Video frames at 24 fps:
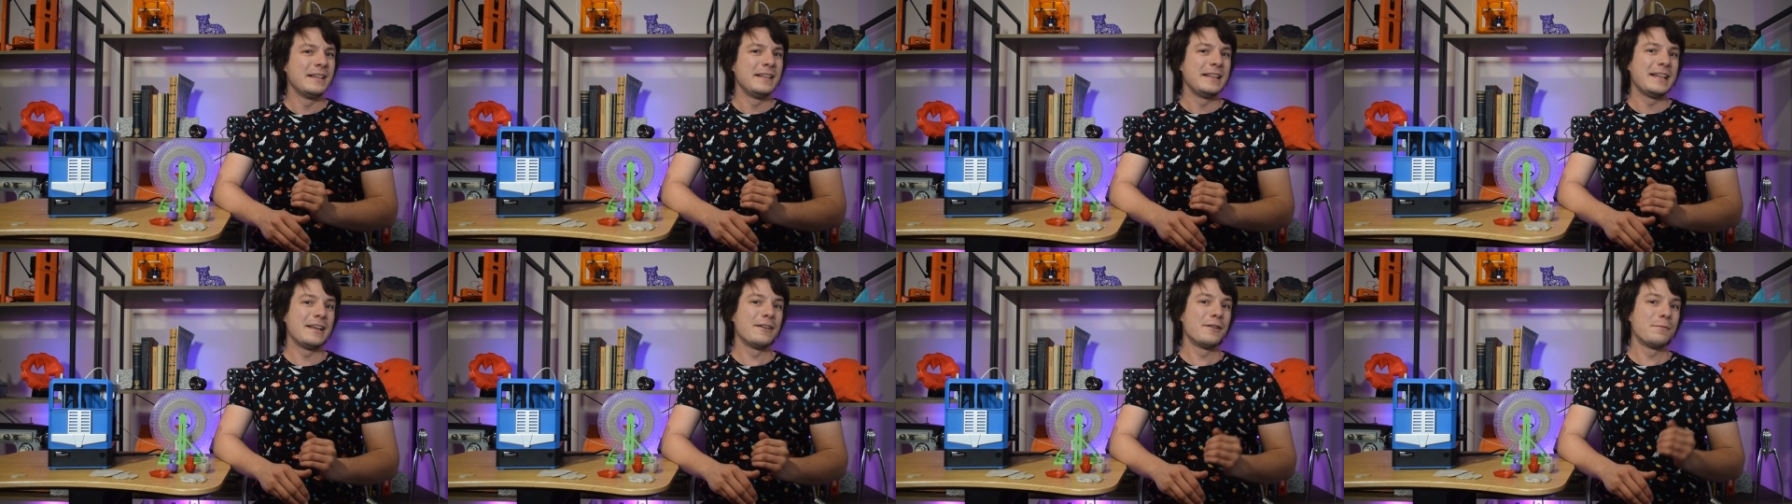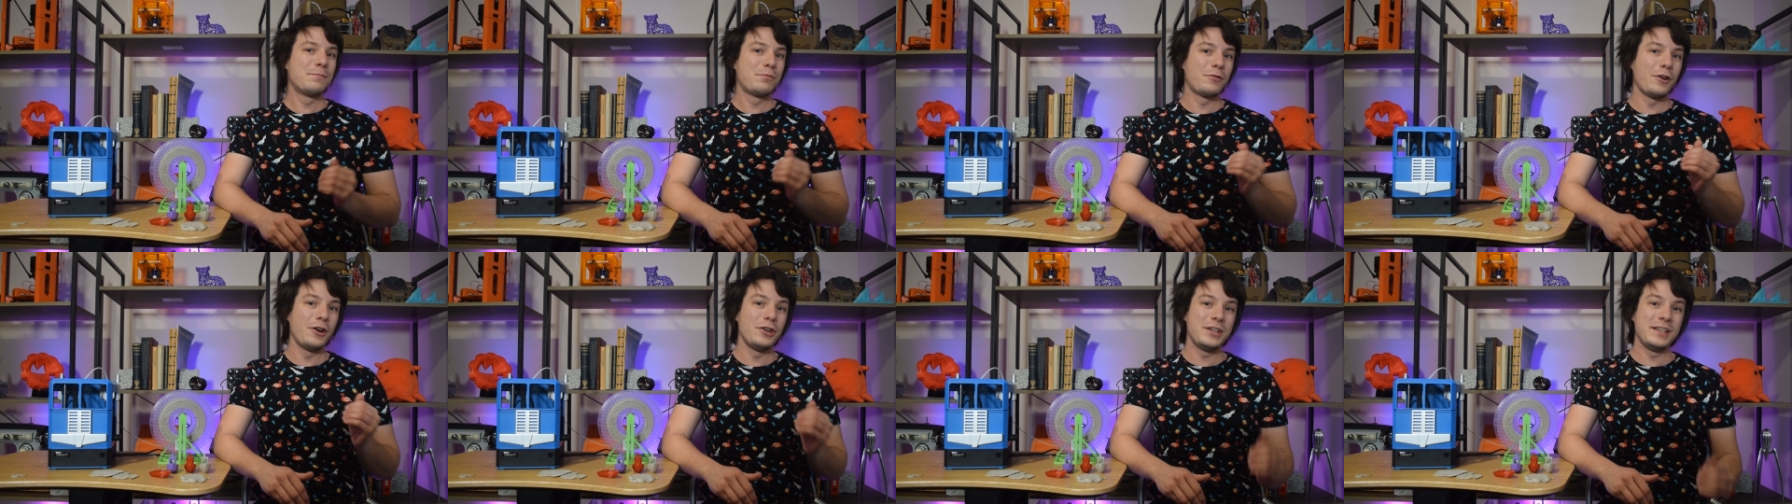they're
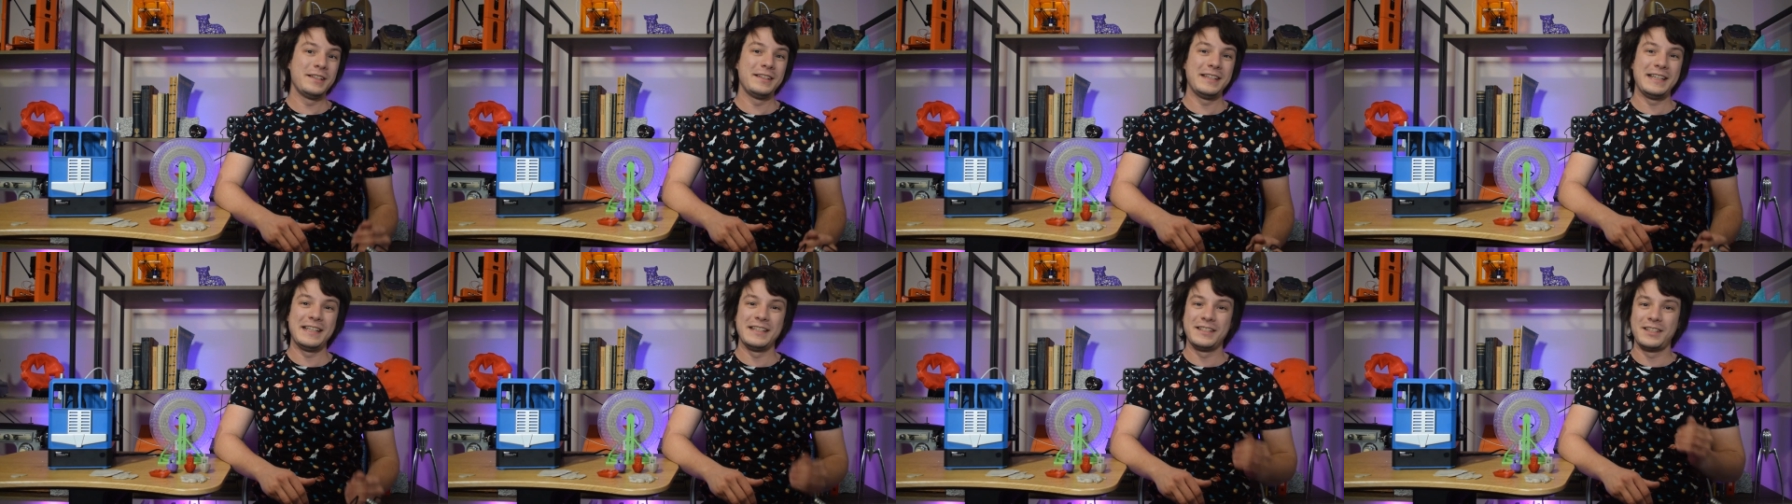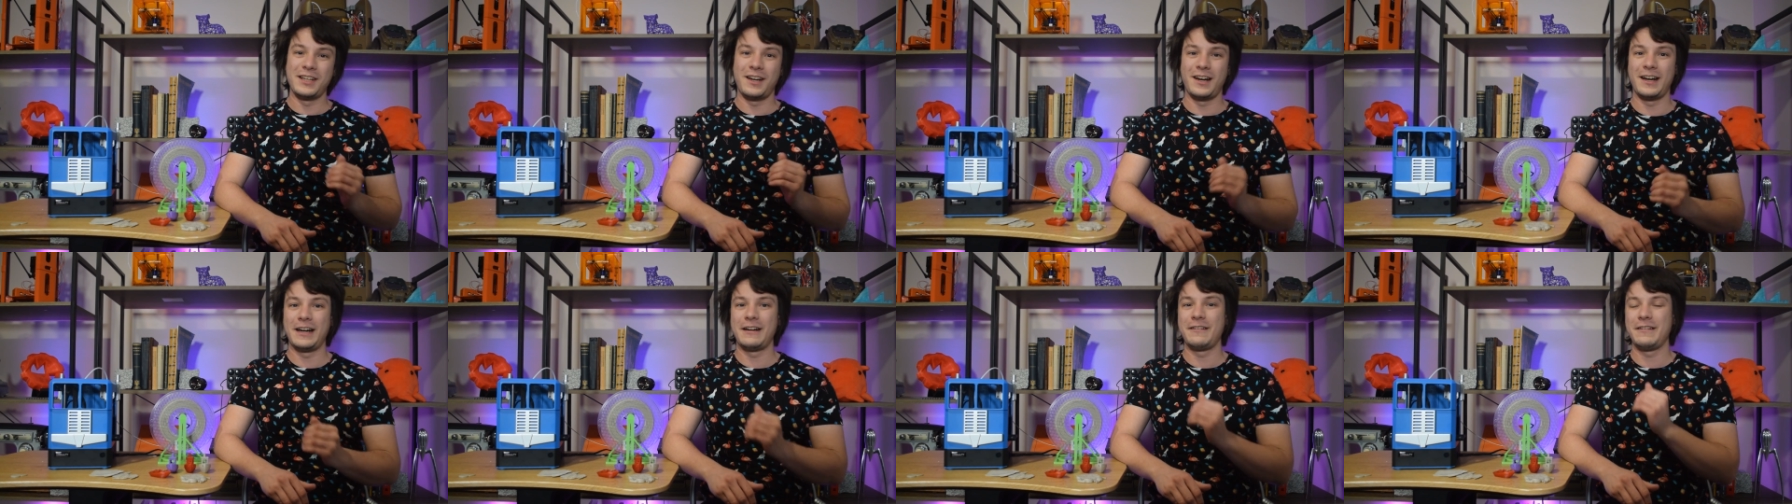approaching the
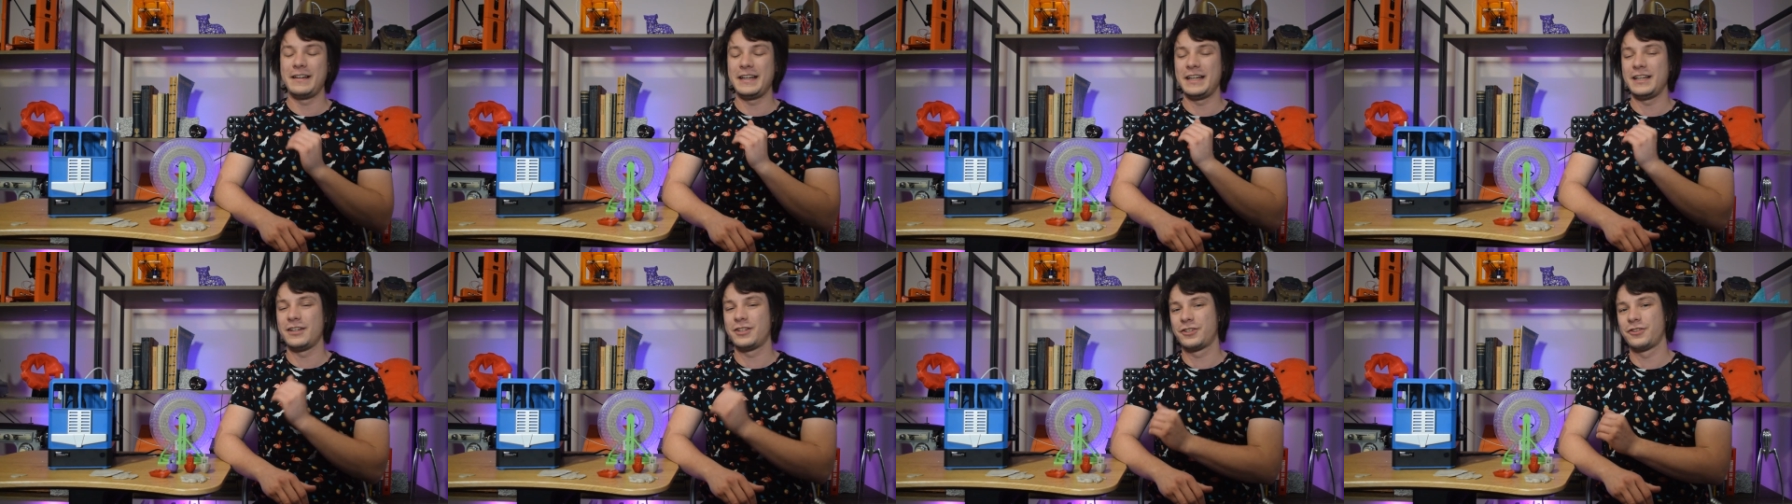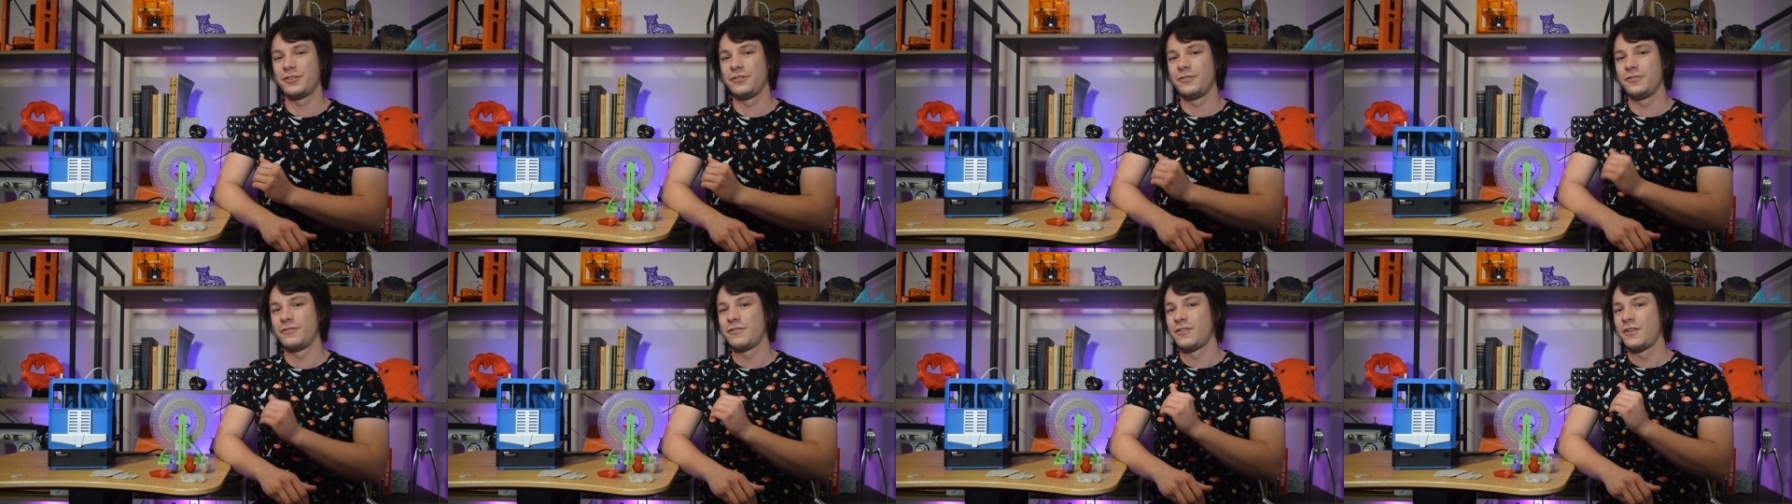entire
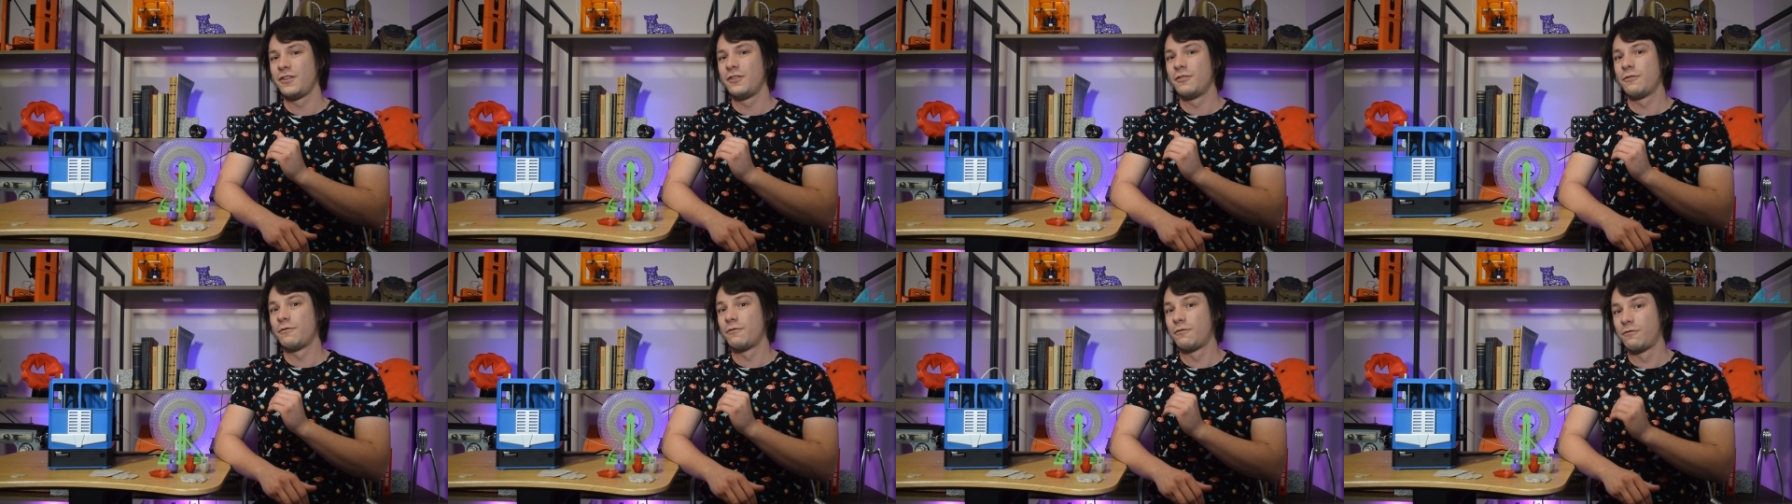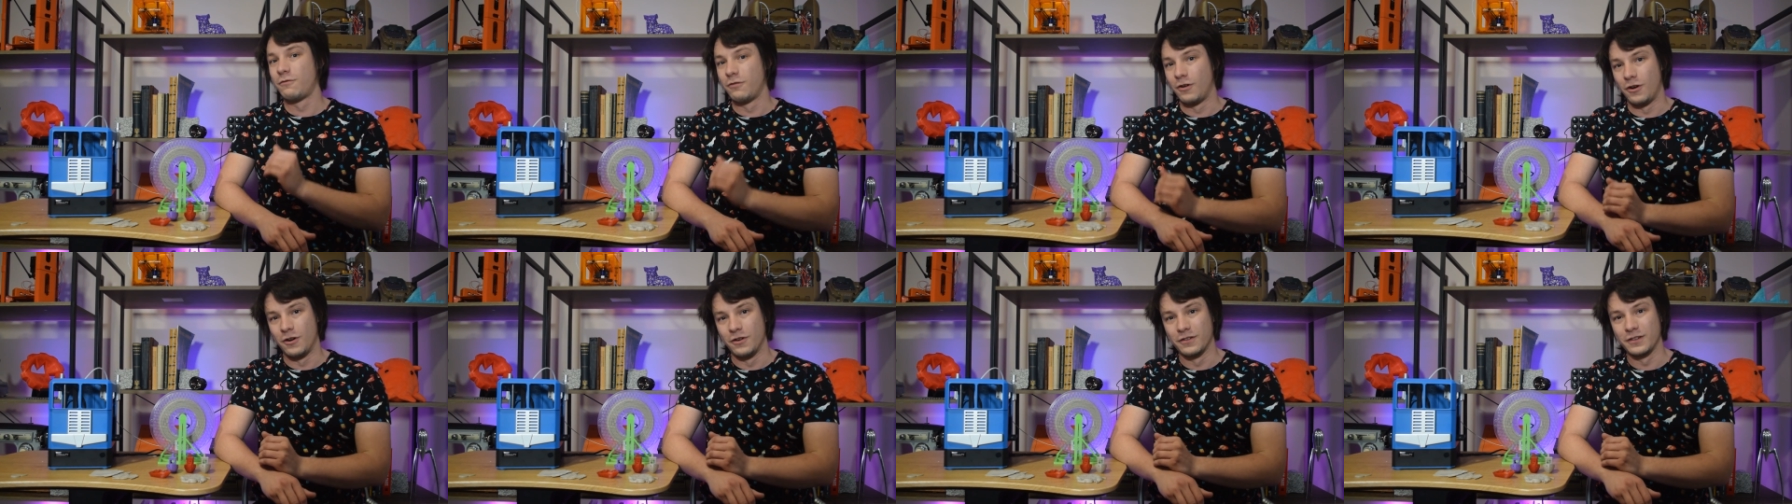issue
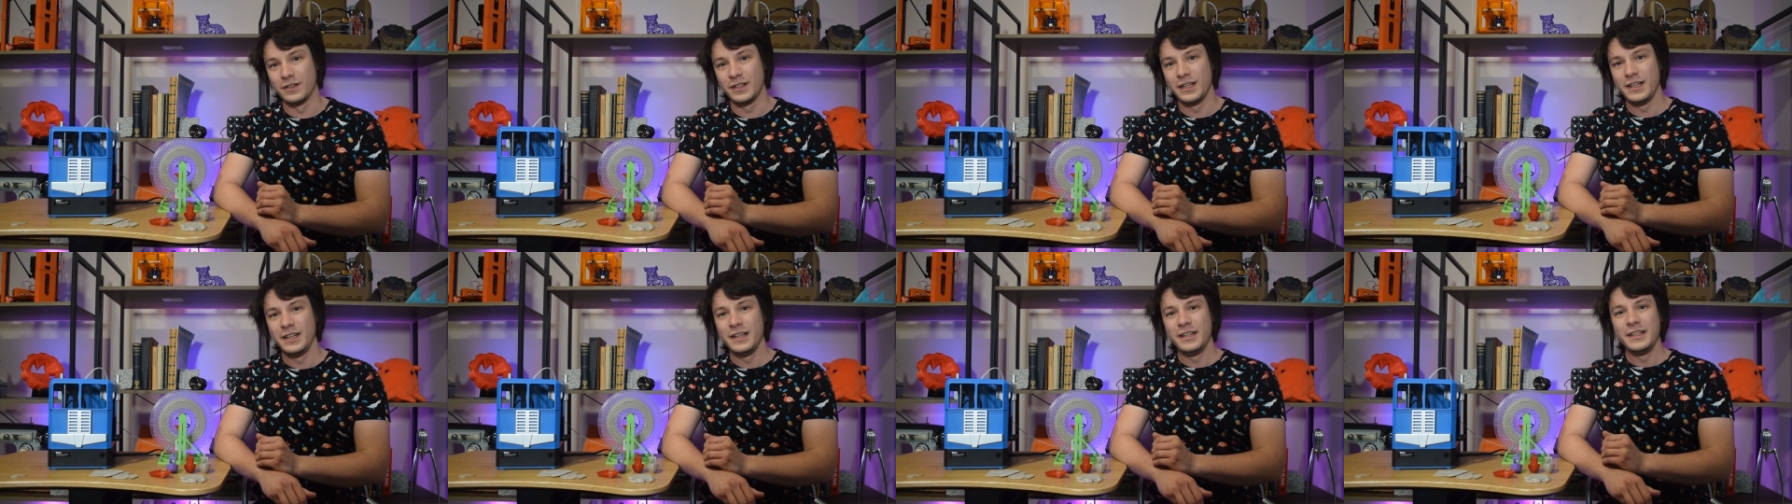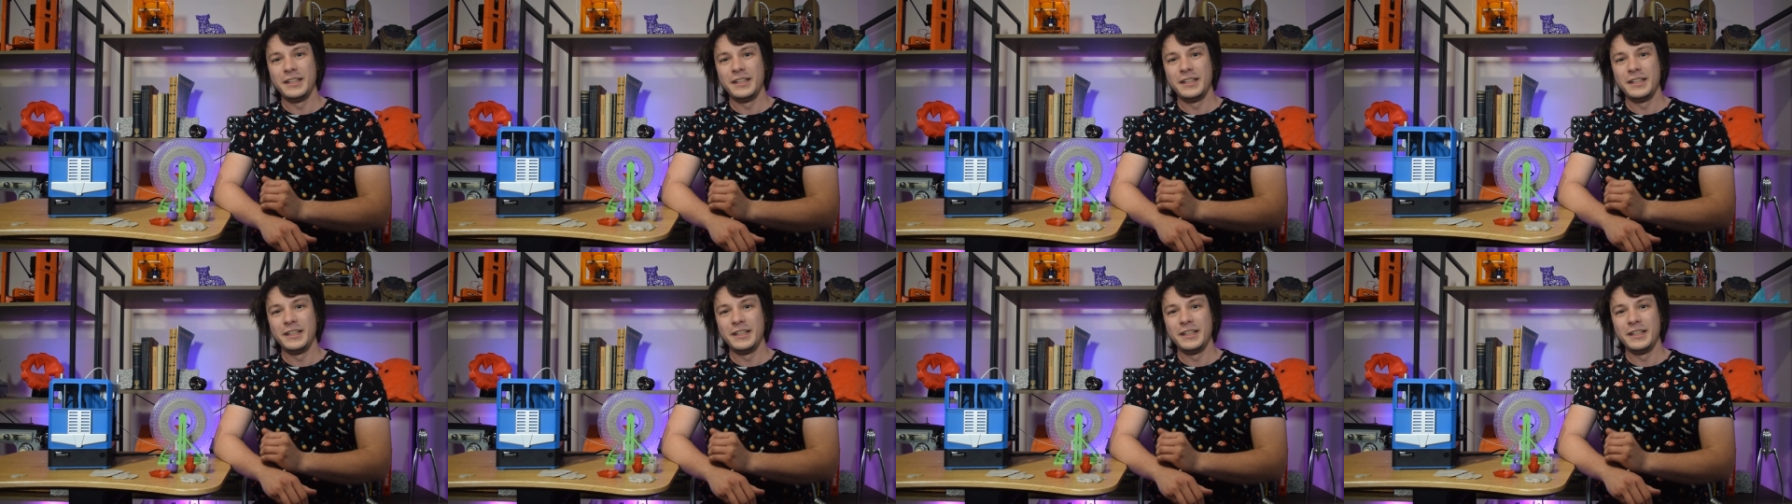wrong.